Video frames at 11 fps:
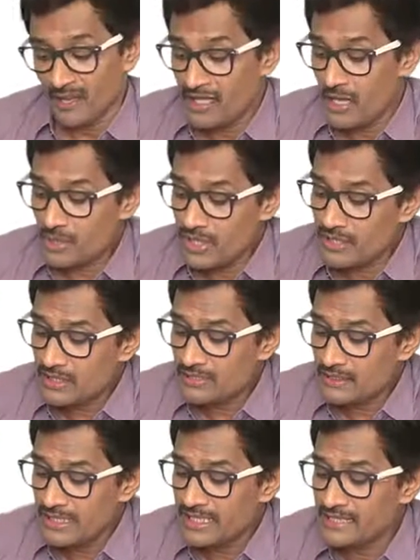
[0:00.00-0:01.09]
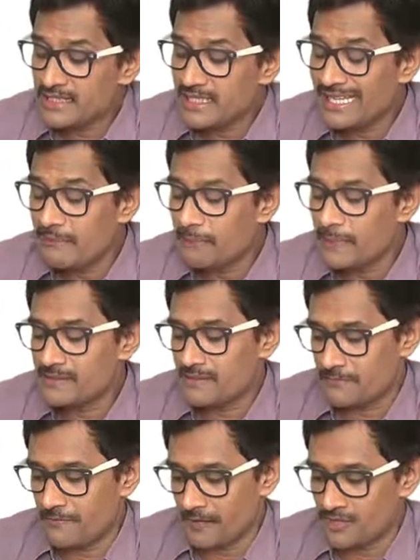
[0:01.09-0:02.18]
Now here it is an implicit
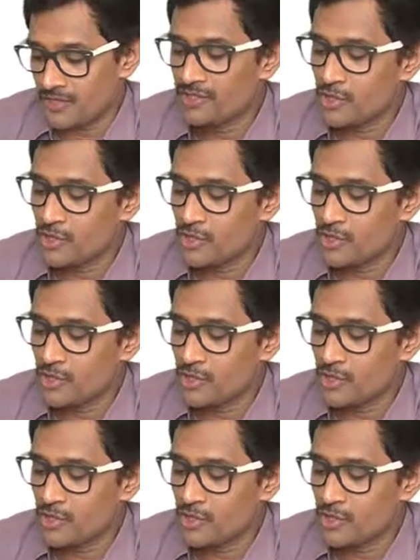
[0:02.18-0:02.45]
function.